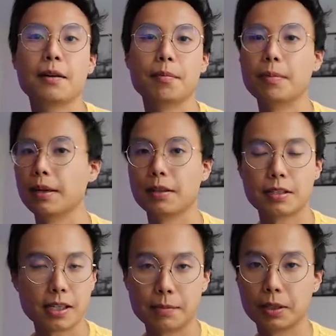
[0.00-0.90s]
but the
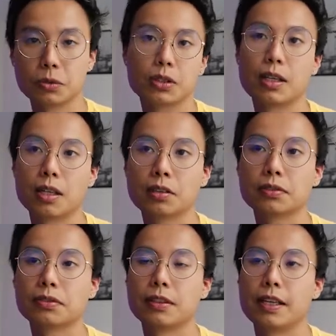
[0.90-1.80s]
timing was off
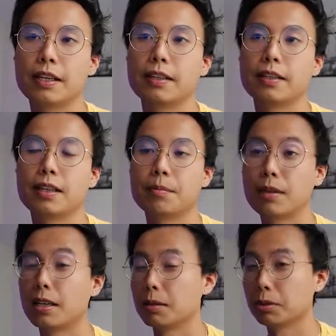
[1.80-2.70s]
and I'm
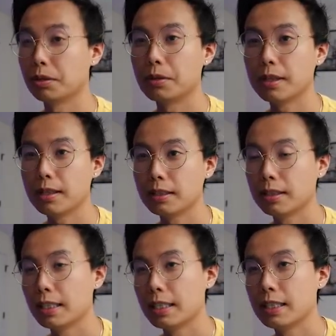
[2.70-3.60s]
not able to do that.
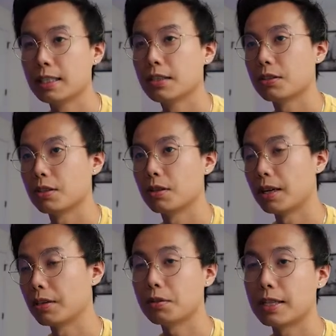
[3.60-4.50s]
So
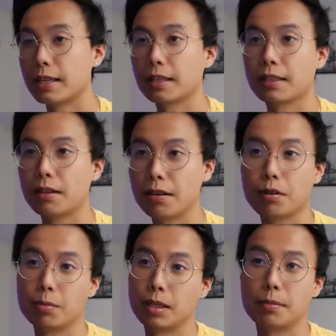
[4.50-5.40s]
I do take
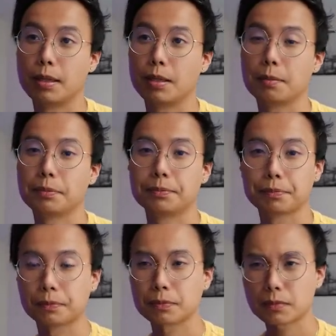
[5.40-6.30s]
another Mud Bomb,
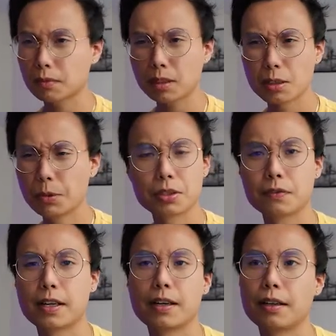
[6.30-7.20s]
which is
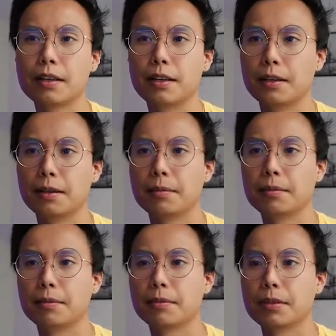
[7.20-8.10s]
fine,
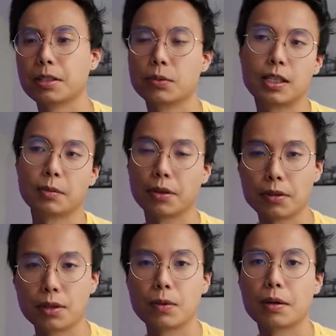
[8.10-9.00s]
because we're able to
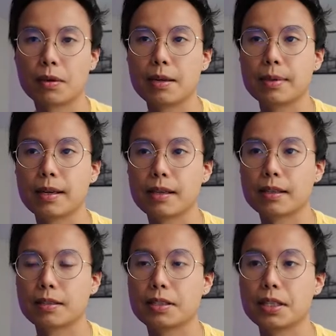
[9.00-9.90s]
throw one right back
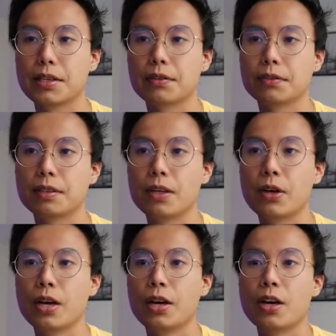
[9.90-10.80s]
and see if
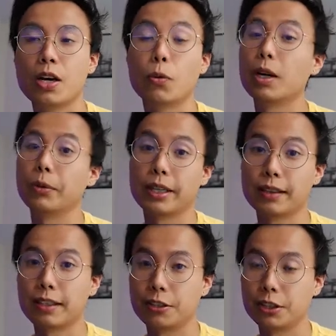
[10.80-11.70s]
we're able to
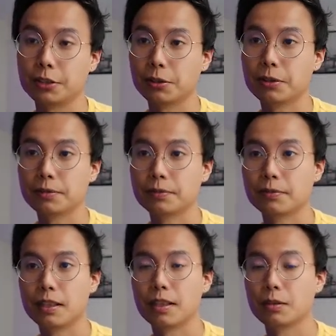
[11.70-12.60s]
get that shield,
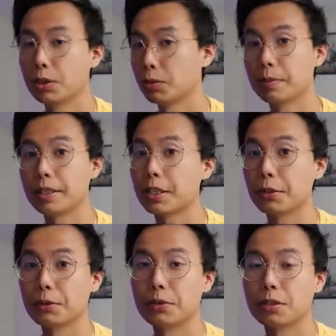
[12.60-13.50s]
which would be
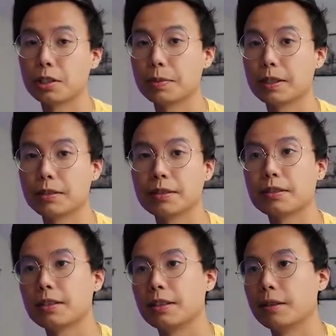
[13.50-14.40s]
huge just because,